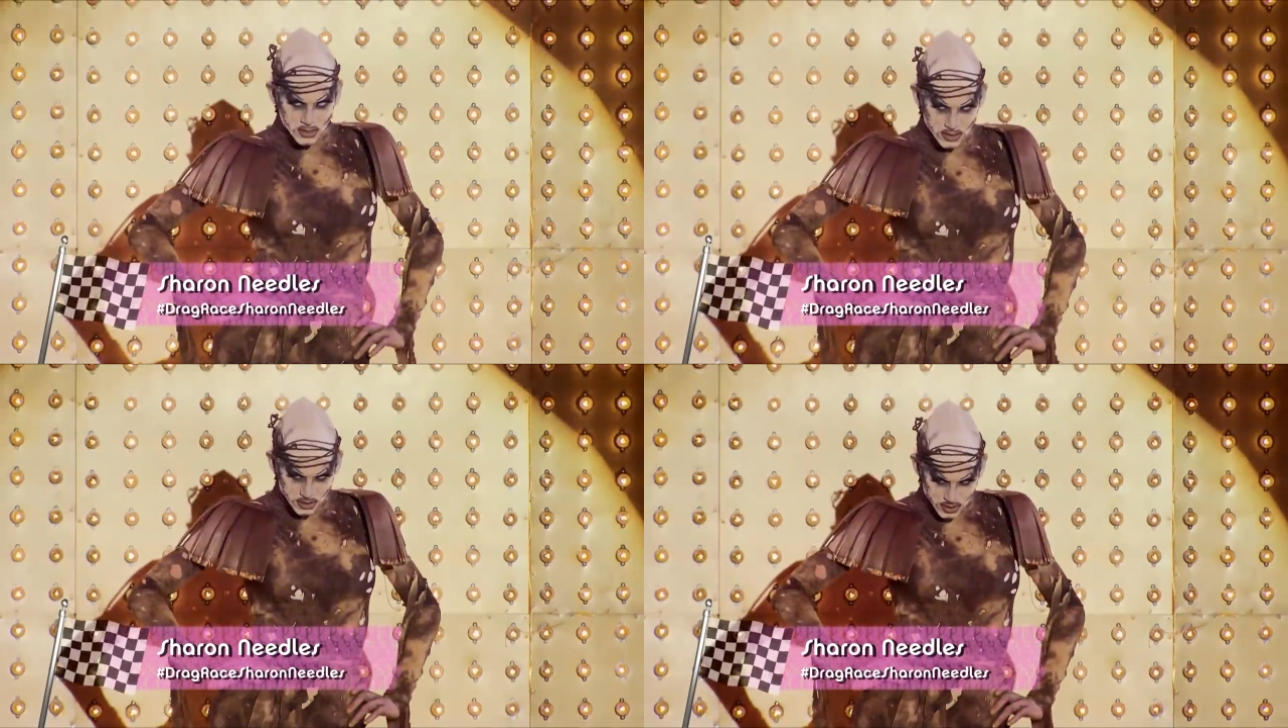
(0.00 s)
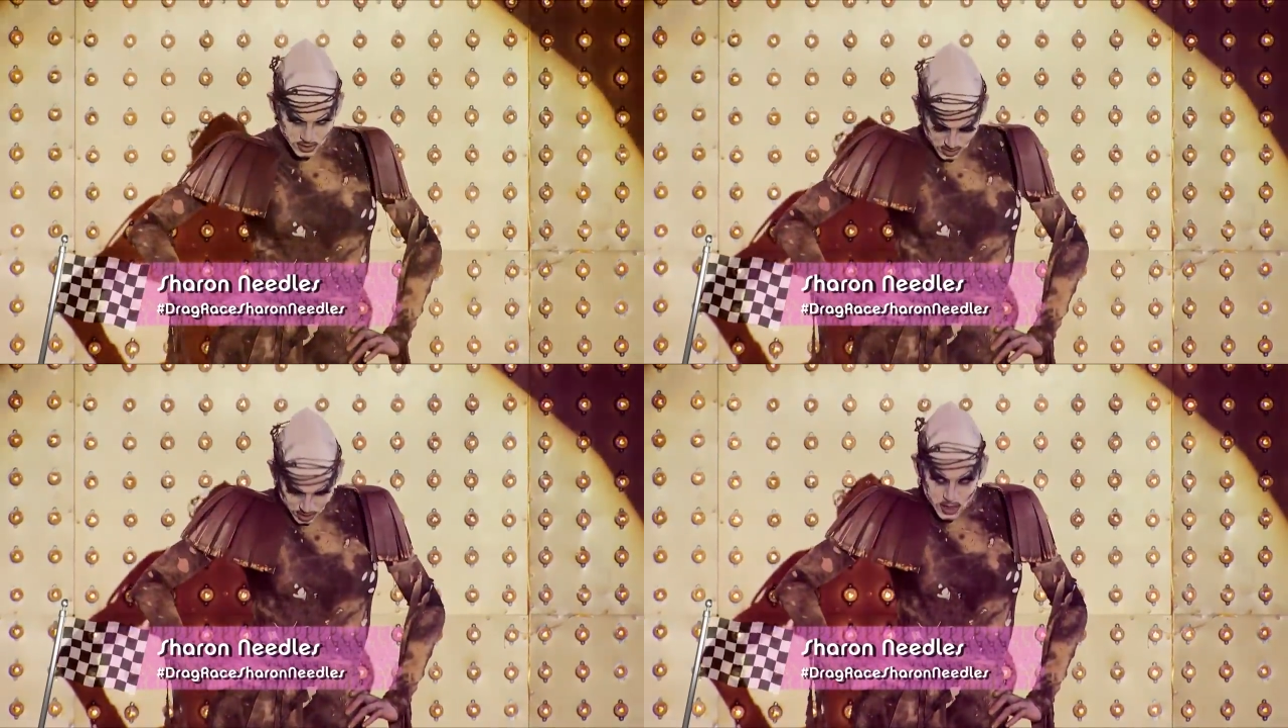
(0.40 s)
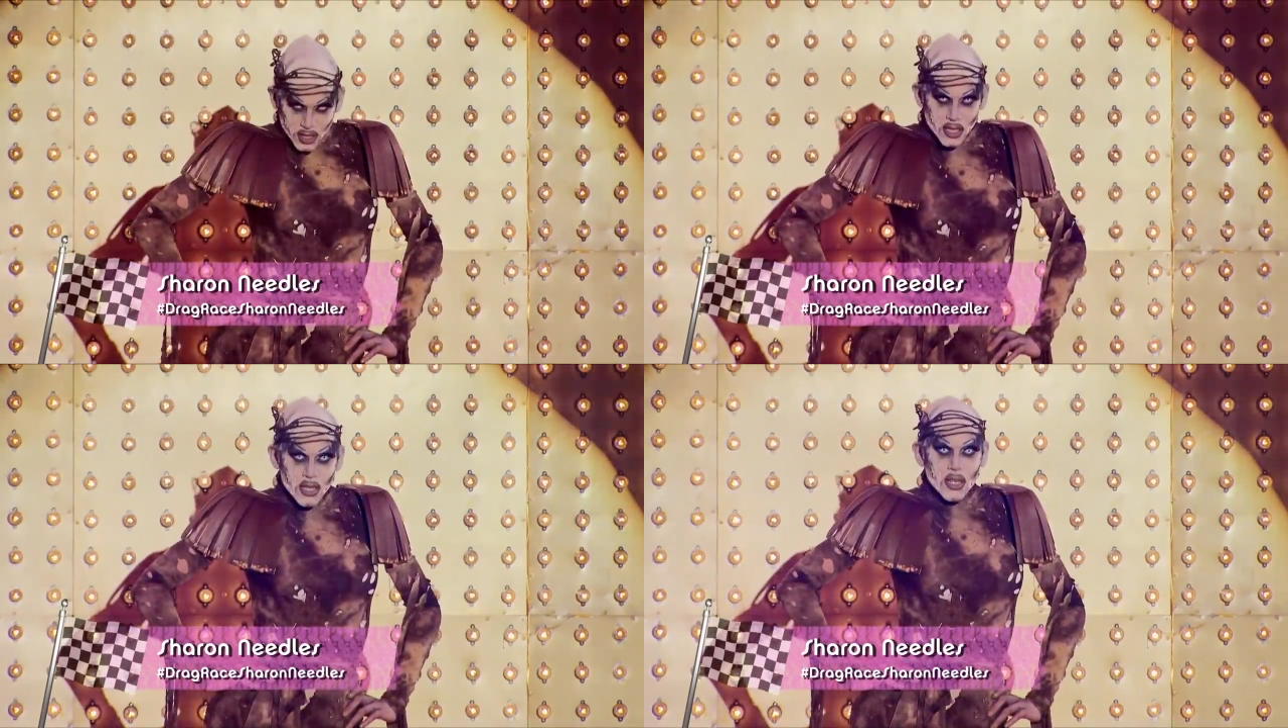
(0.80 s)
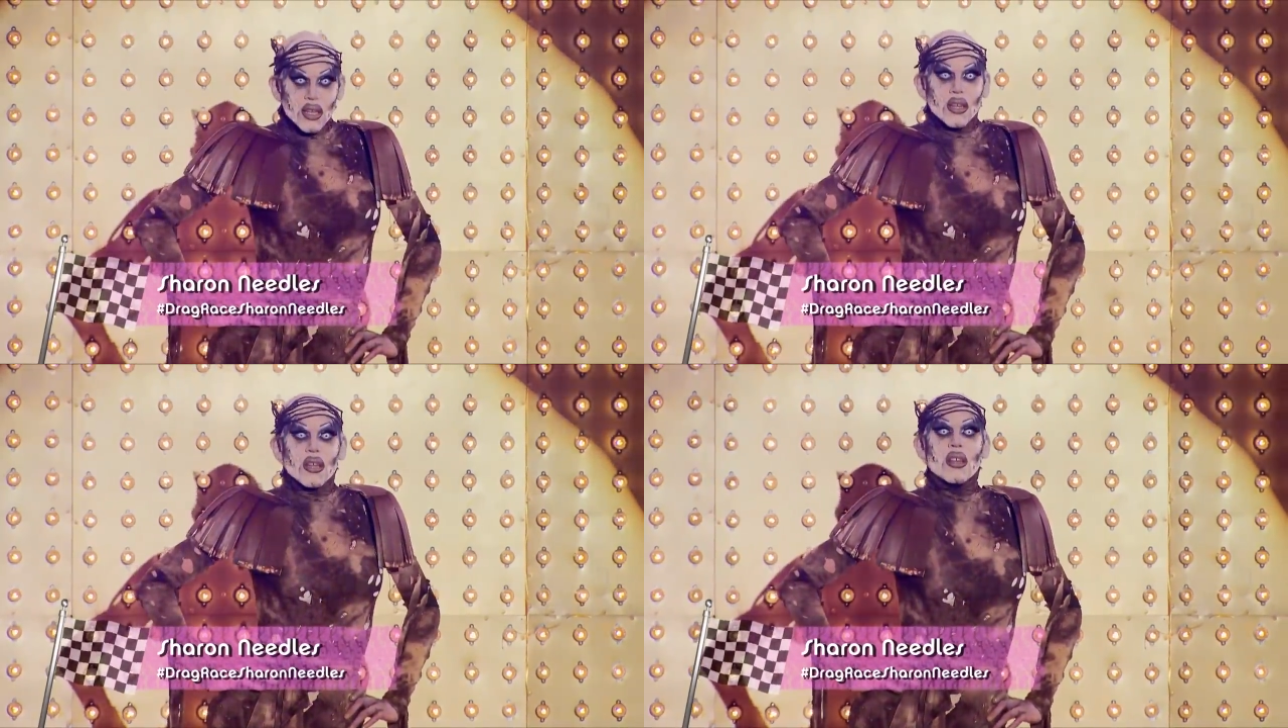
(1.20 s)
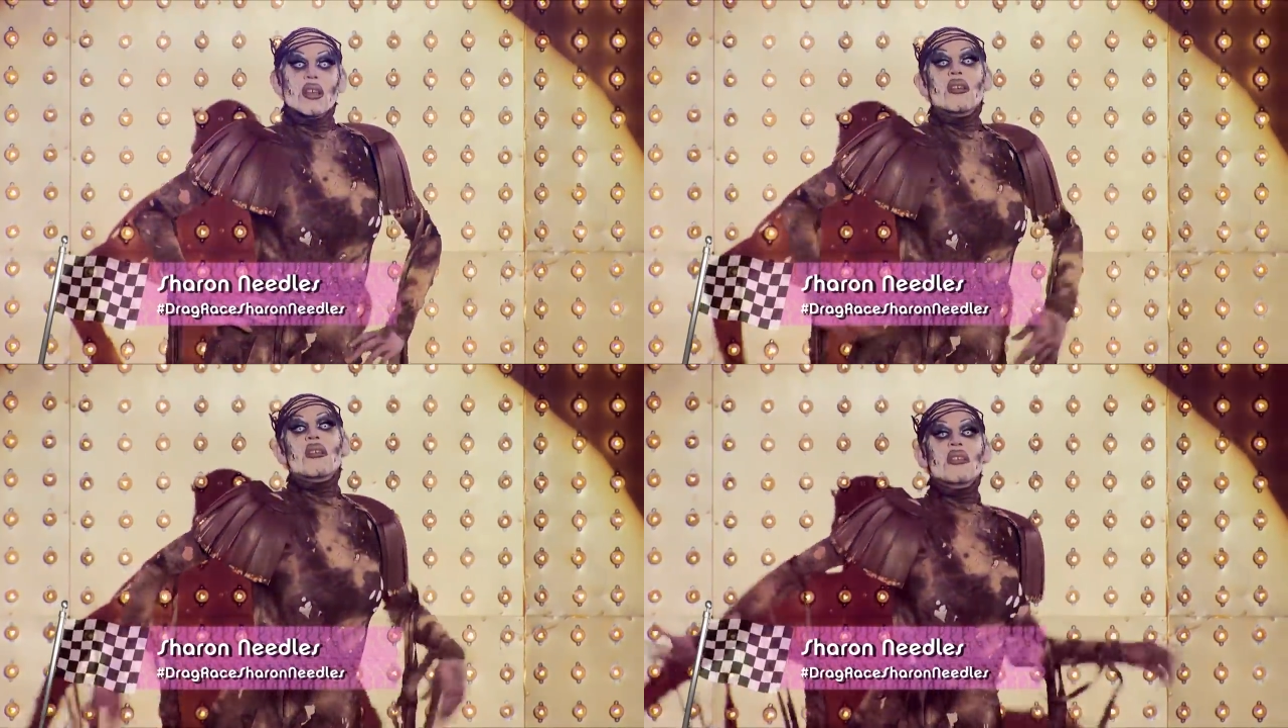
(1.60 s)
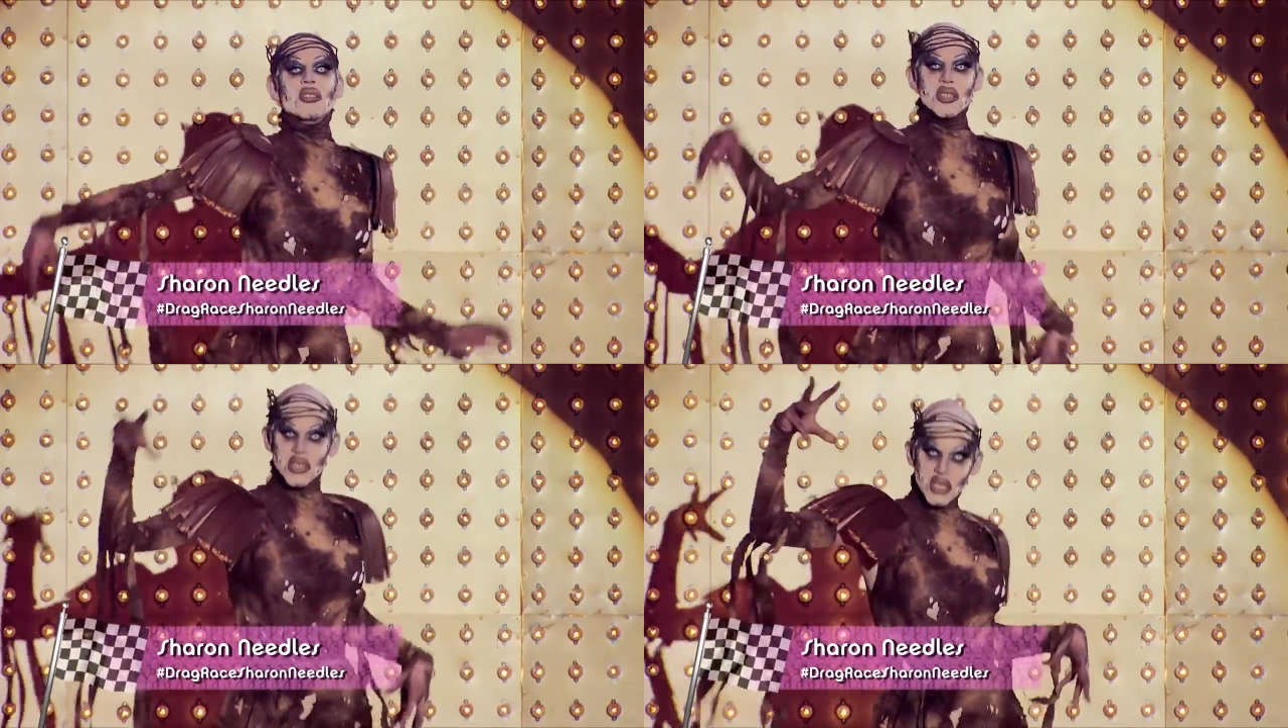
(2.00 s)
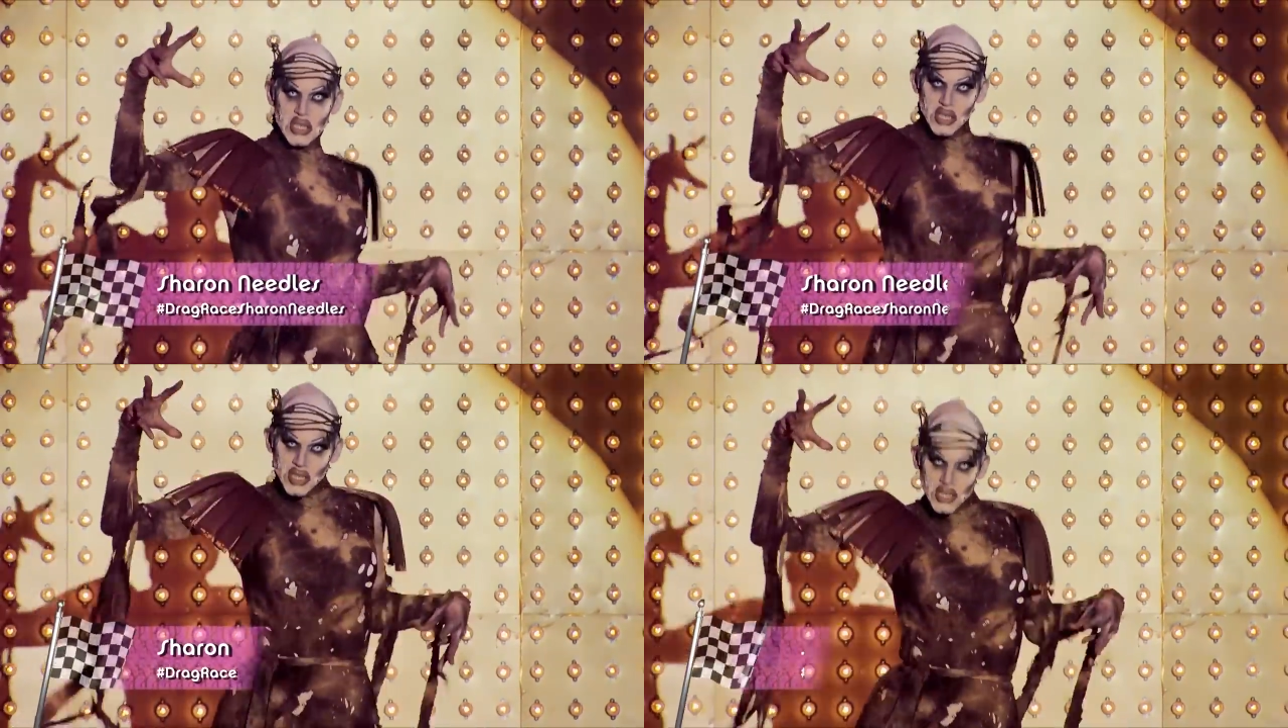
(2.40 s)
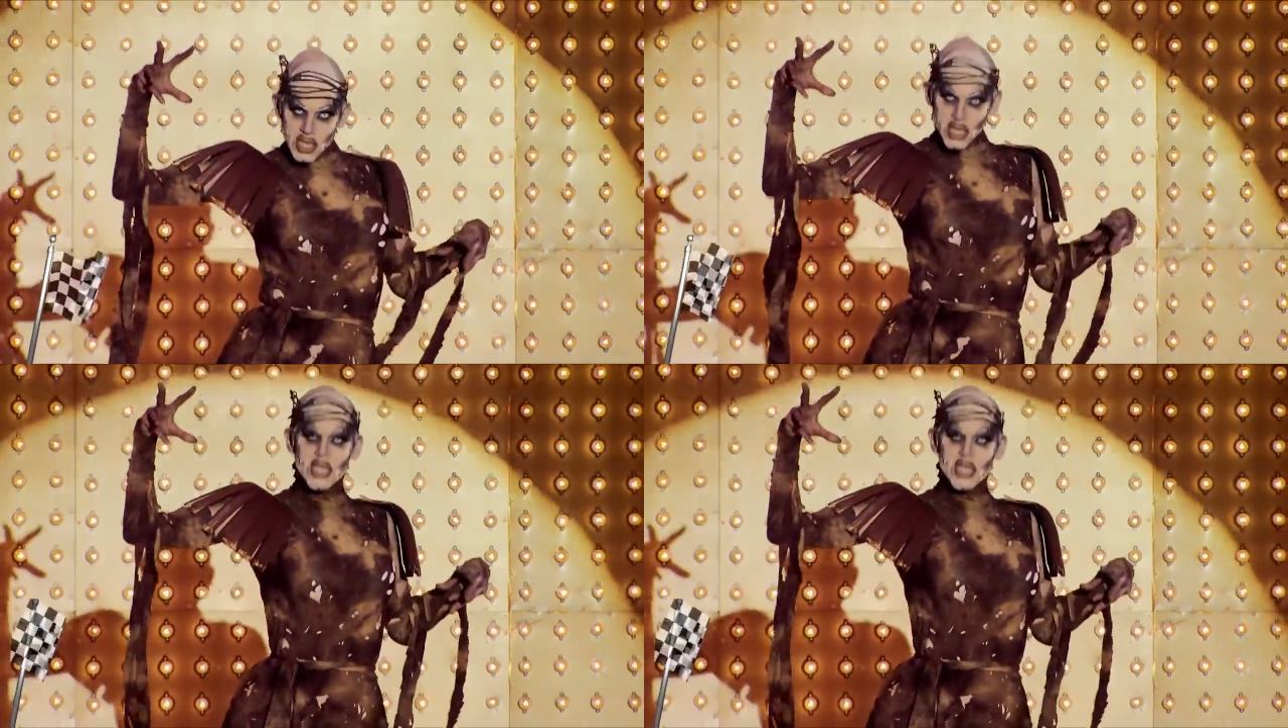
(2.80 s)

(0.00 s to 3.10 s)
Needles. Ooh, look at those eyes.